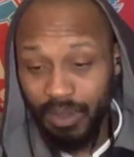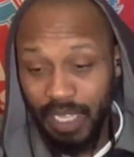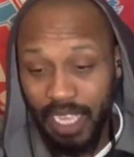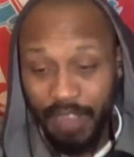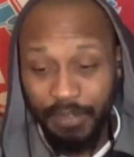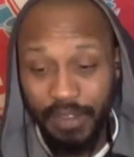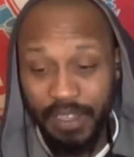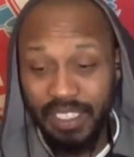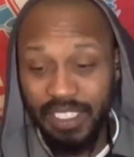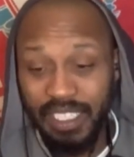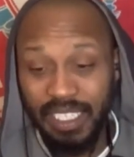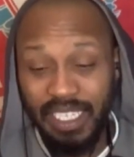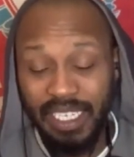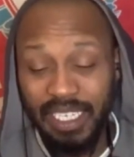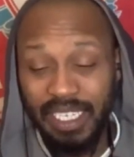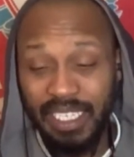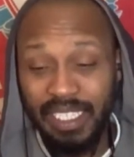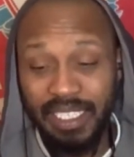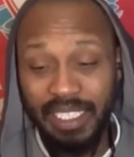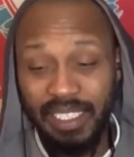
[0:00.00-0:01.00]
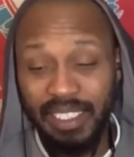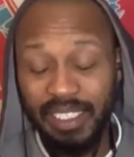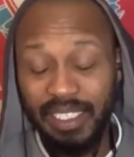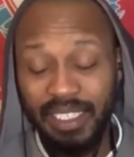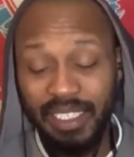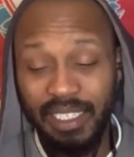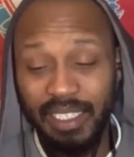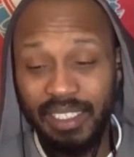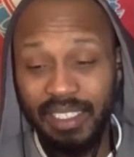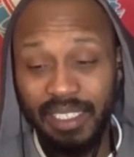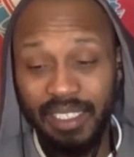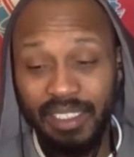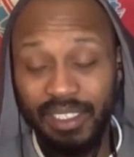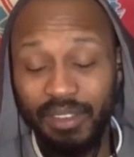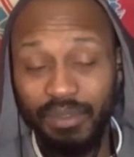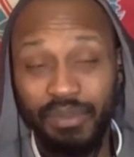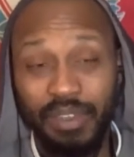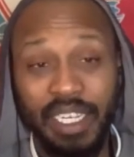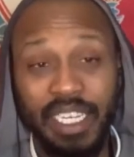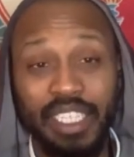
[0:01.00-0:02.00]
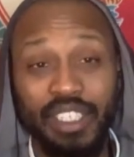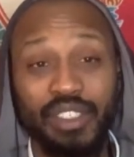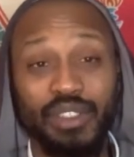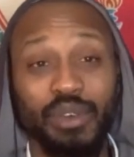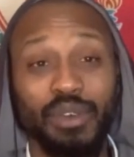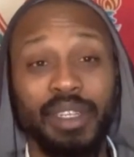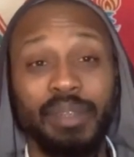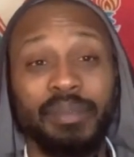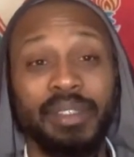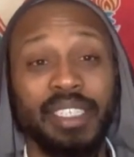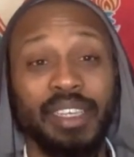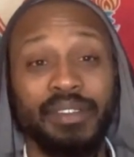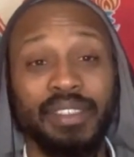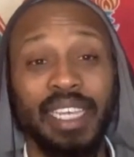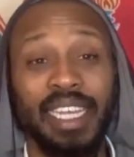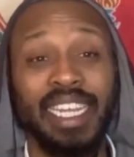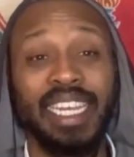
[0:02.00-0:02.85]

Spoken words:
FSG need to really sort themselves out.